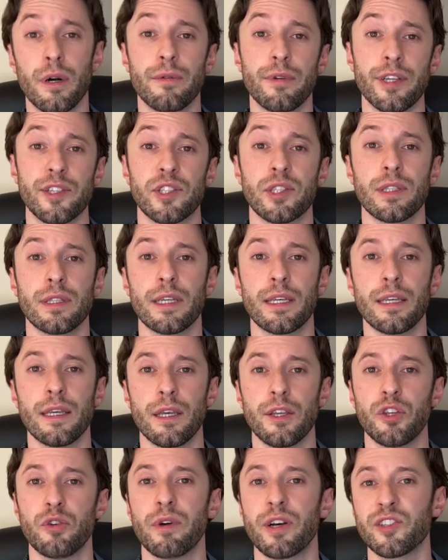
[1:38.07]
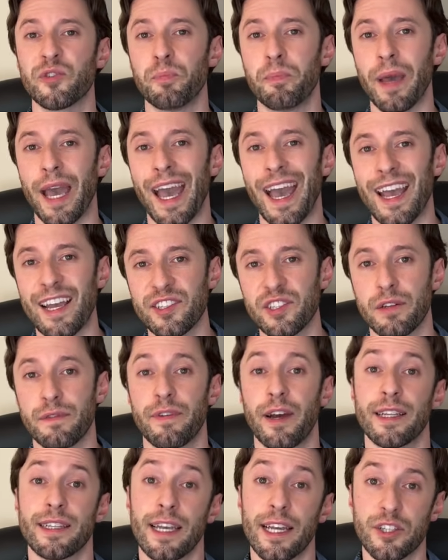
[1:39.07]
More recently, US banks
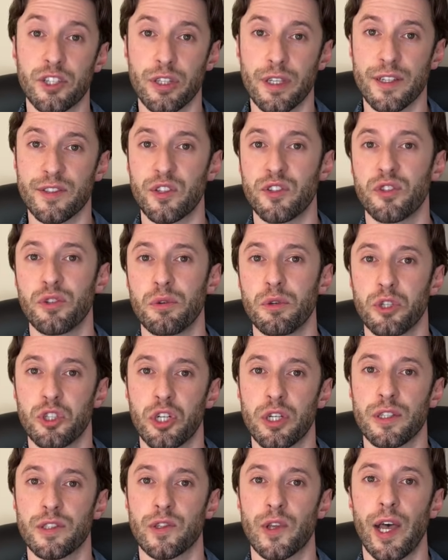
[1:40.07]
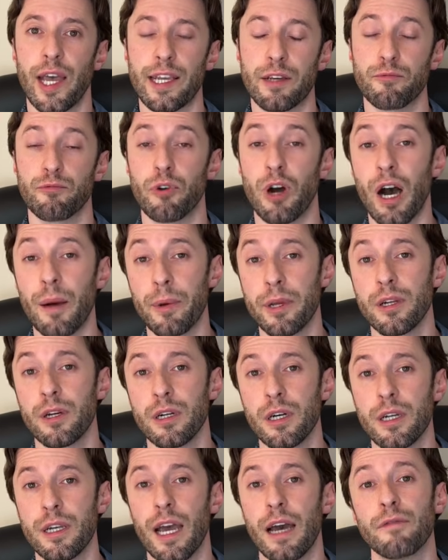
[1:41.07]
and financial institutions like
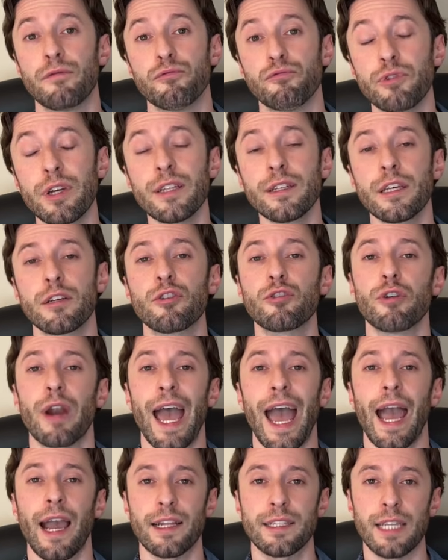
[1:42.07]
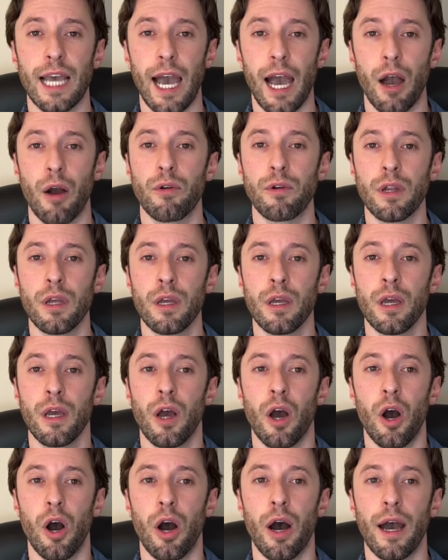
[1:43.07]
Robinhood have really cracked down
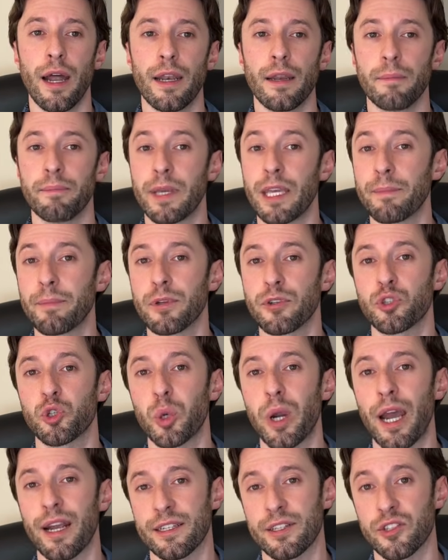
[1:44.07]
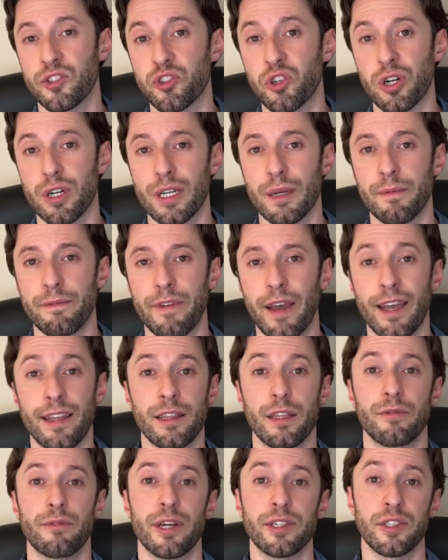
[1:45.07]
on people trying to
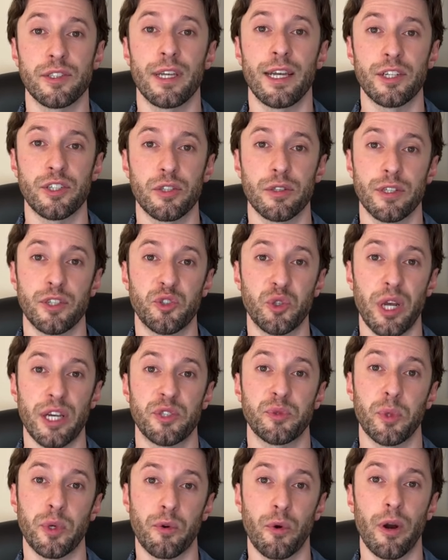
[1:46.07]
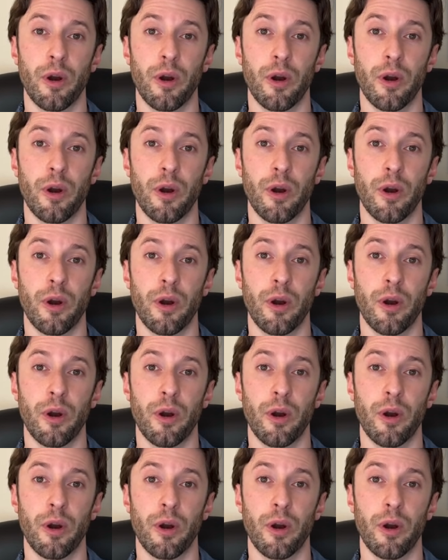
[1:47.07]
circumvent the residential address